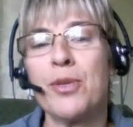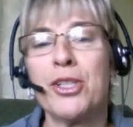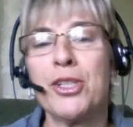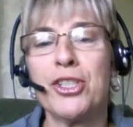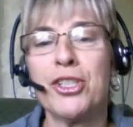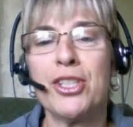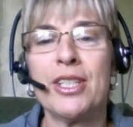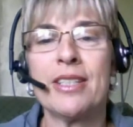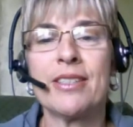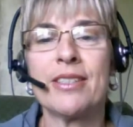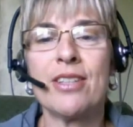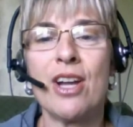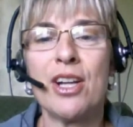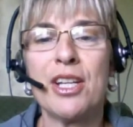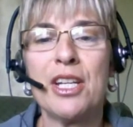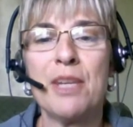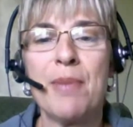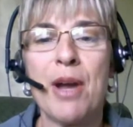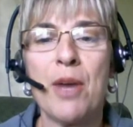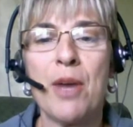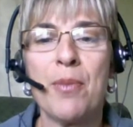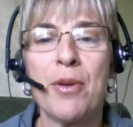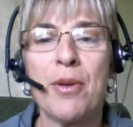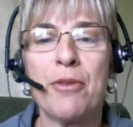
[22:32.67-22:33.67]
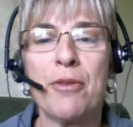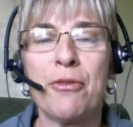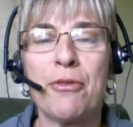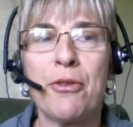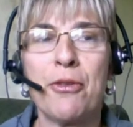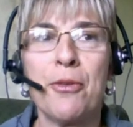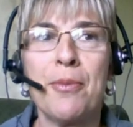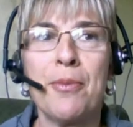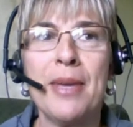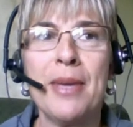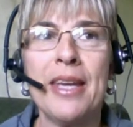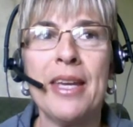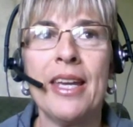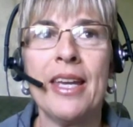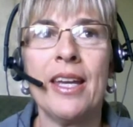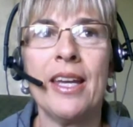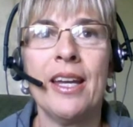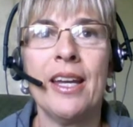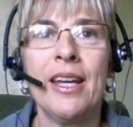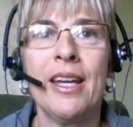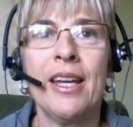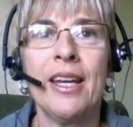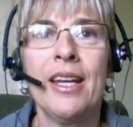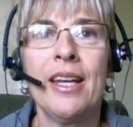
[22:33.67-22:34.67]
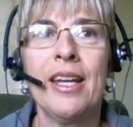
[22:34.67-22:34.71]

she is talking about, but for me,